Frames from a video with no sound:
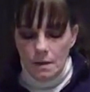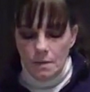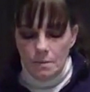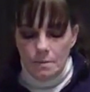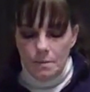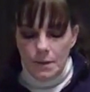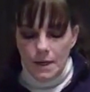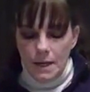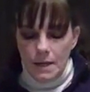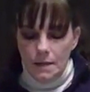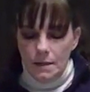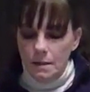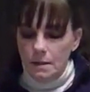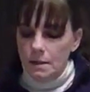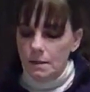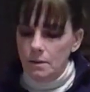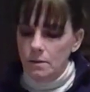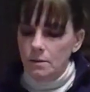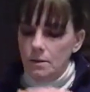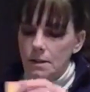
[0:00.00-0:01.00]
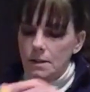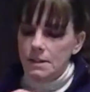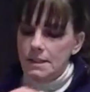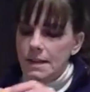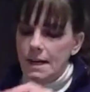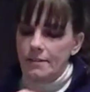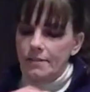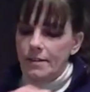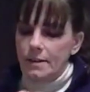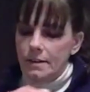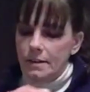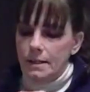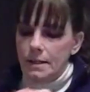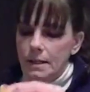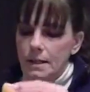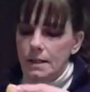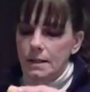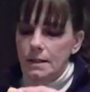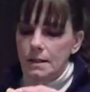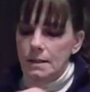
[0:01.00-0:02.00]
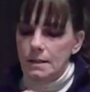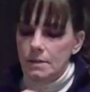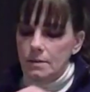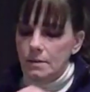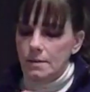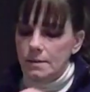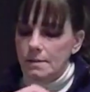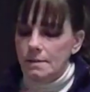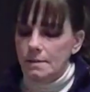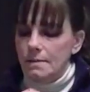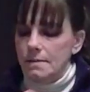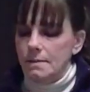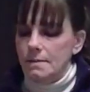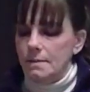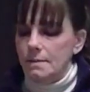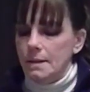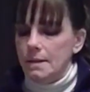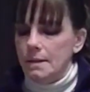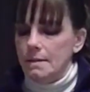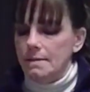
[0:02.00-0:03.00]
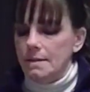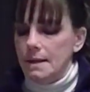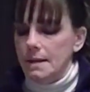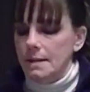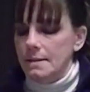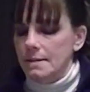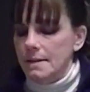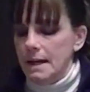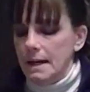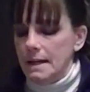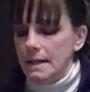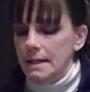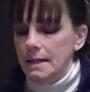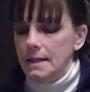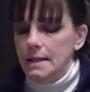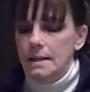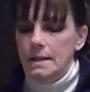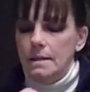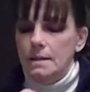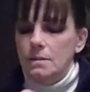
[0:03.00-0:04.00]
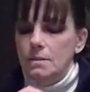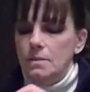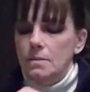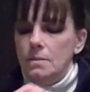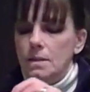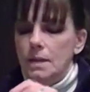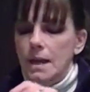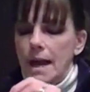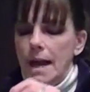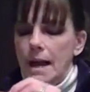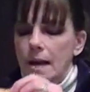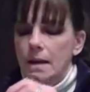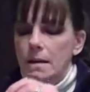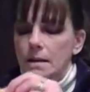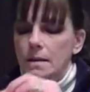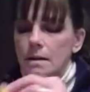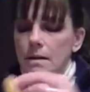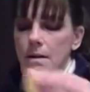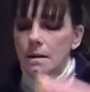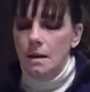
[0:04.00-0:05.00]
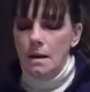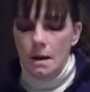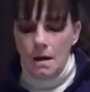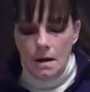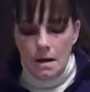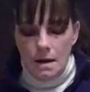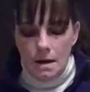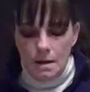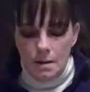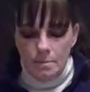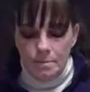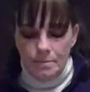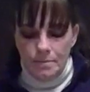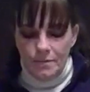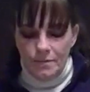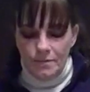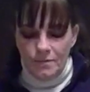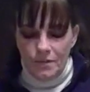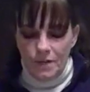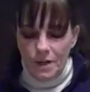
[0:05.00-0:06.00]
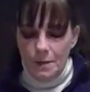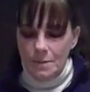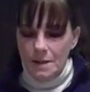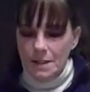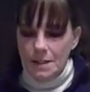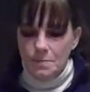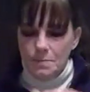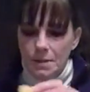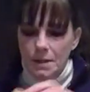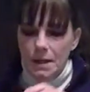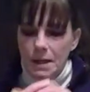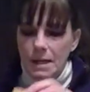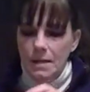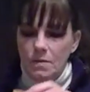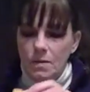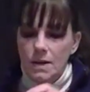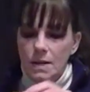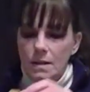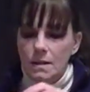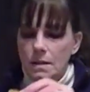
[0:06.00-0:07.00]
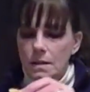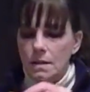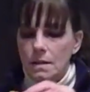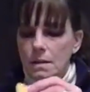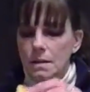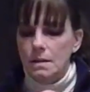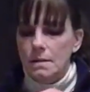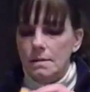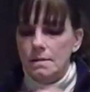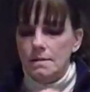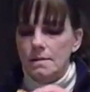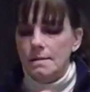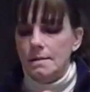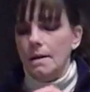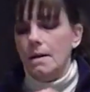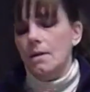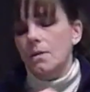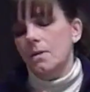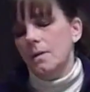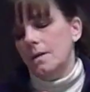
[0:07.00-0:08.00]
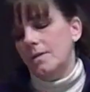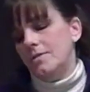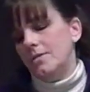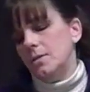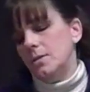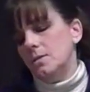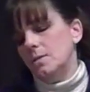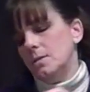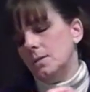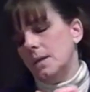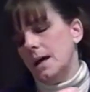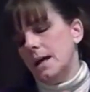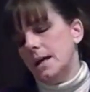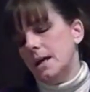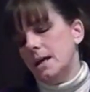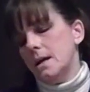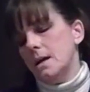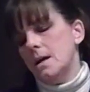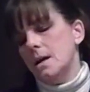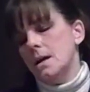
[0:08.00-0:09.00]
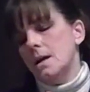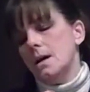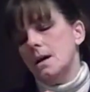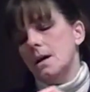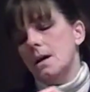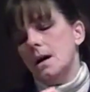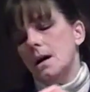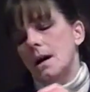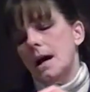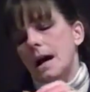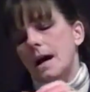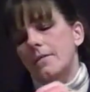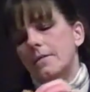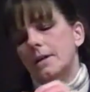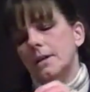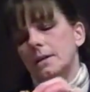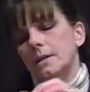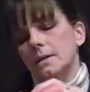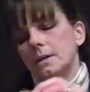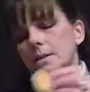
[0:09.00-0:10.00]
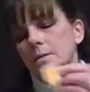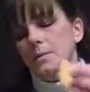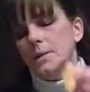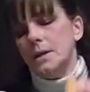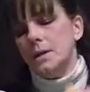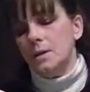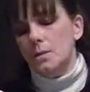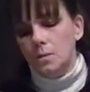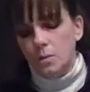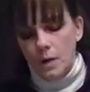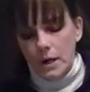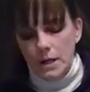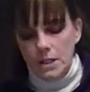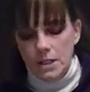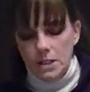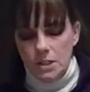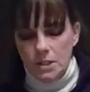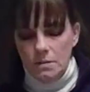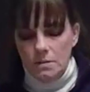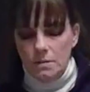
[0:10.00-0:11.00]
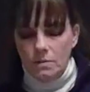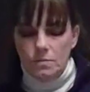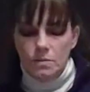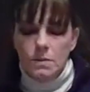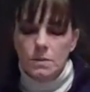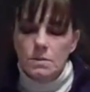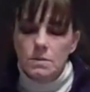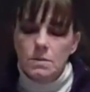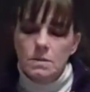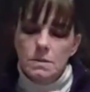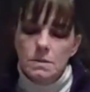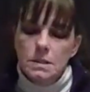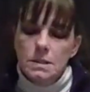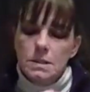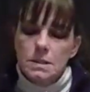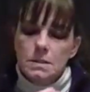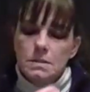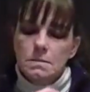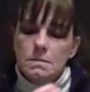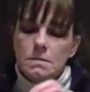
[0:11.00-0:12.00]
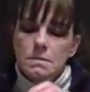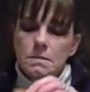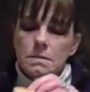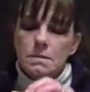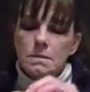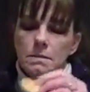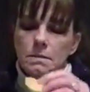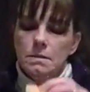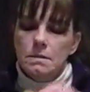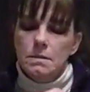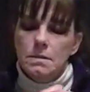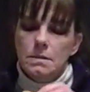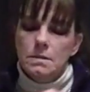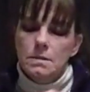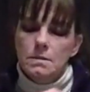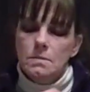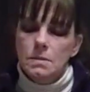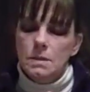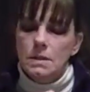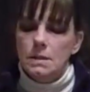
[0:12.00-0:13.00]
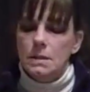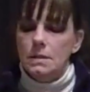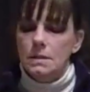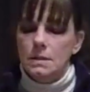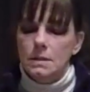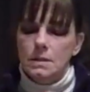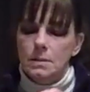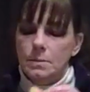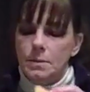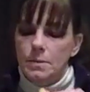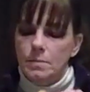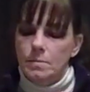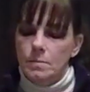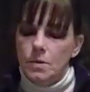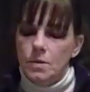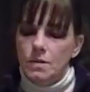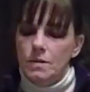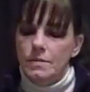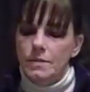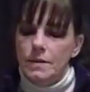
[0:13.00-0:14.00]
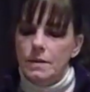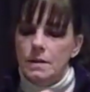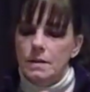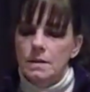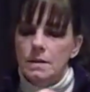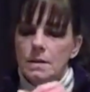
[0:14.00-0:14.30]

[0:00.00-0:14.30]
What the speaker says: but you could definitely, you know, this is, like I said, a technique that you can very much play with. So if you like having a little bit of white show through, you do it in a little bit more of a